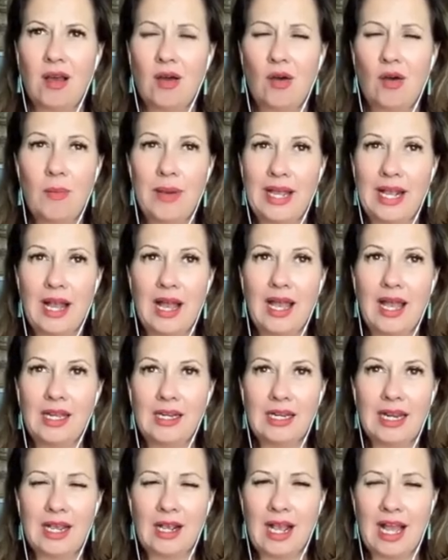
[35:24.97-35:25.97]
oh my
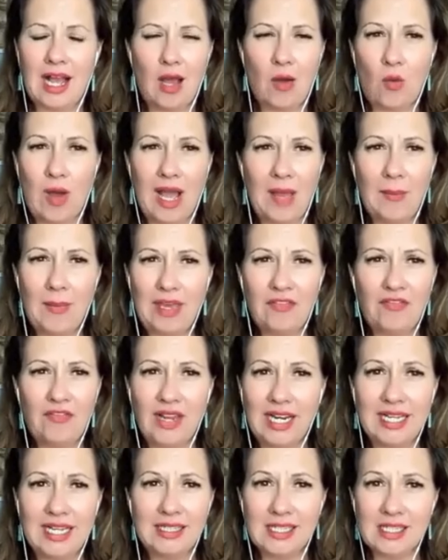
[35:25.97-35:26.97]
God, like, how, why am I
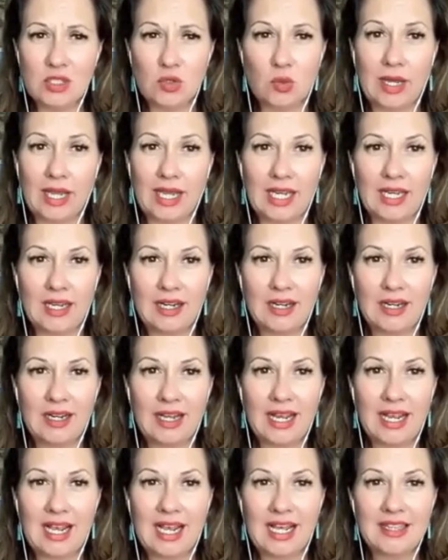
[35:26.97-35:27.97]
feeling this way?
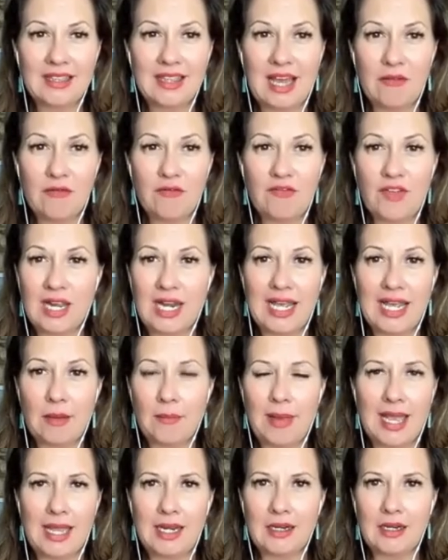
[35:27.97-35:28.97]
Like, I'm feeling
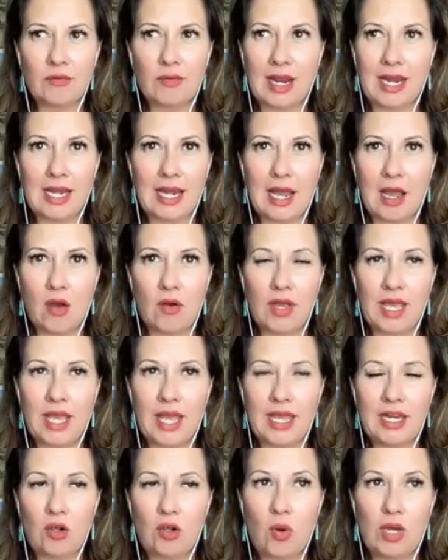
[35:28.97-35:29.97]
abandoned right now,
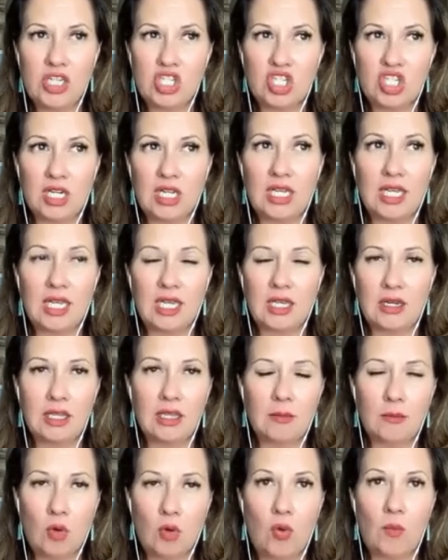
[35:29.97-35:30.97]
and questioning it in
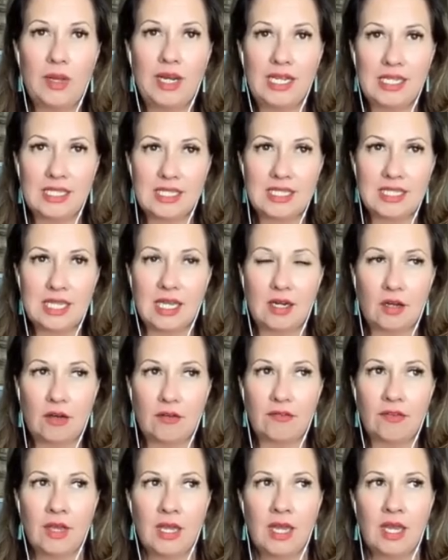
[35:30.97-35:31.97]
the moment instead
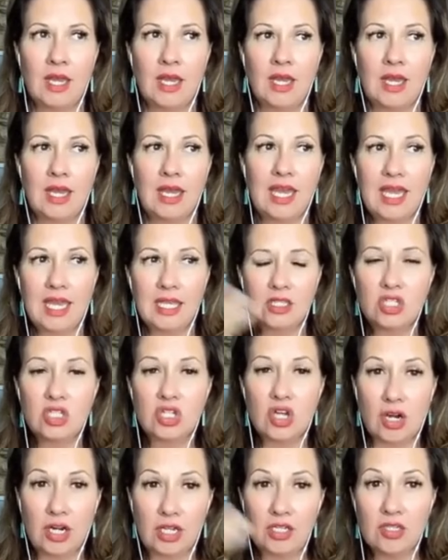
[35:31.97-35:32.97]
of it
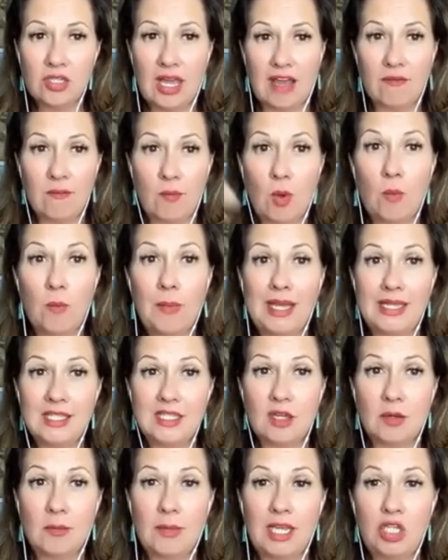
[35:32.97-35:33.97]
starting to have
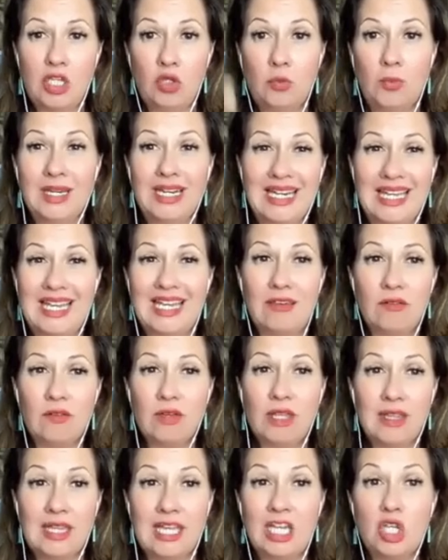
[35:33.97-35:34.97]
momentum and you believe,
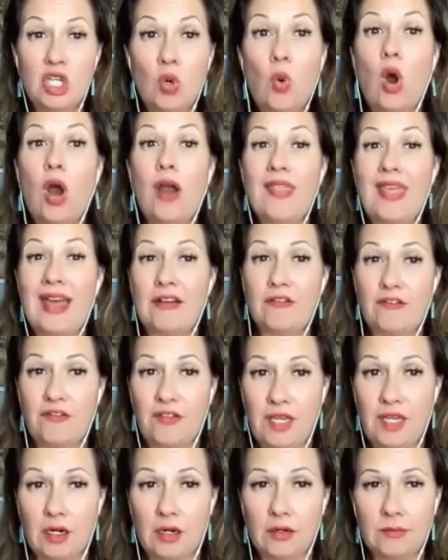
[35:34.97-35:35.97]
and then you are that
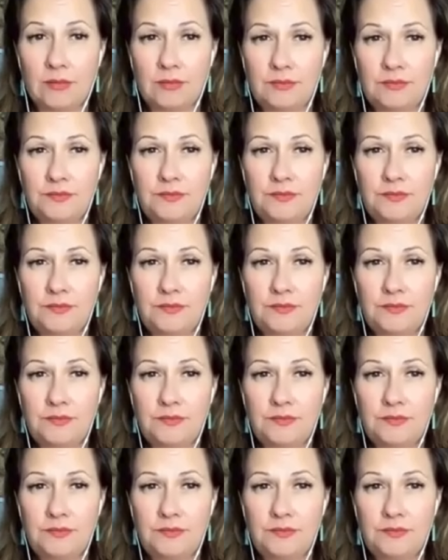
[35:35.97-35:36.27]
fear.